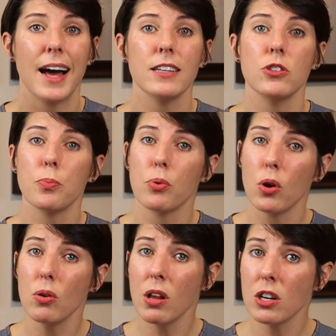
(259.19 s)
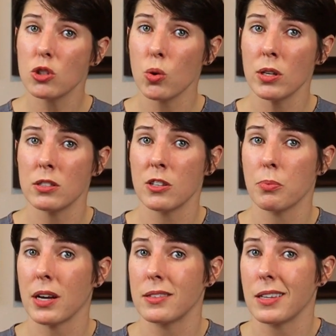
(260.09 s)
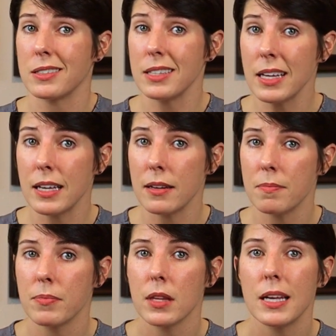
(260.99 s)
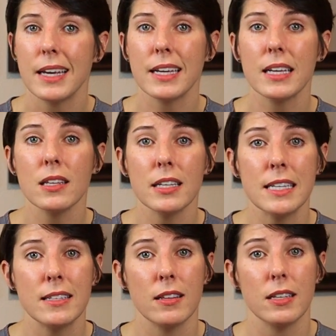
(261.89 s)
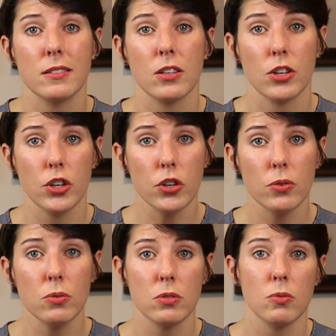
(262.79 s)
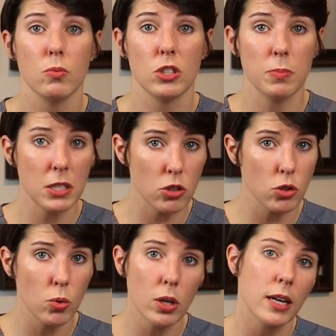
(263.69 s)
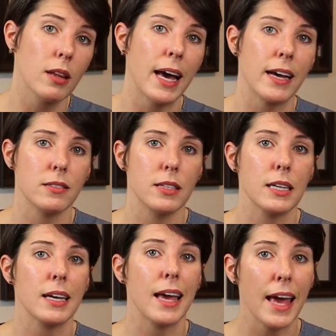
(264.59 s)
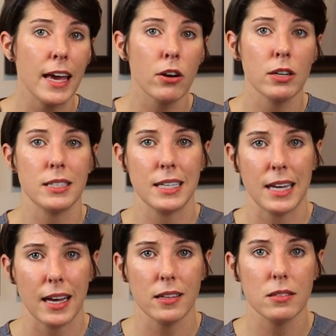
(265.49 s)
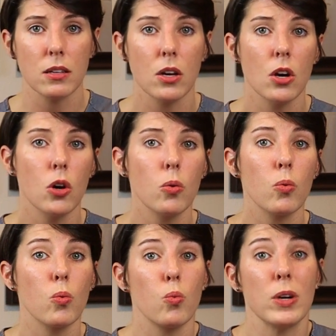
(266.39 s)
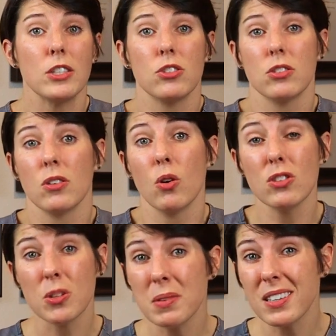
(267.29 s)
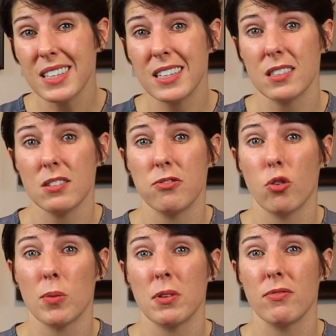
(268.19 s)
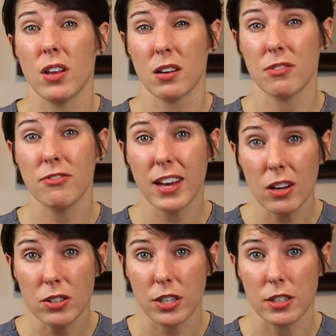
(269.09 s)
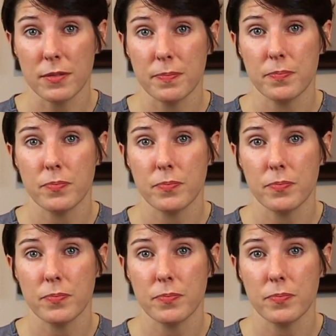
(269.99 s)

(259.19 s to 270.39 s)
As the prolonged shortness of breath sets in, it can lead to this acute, which means short-lasting, ARDS, which ultimately is a form of lung failure.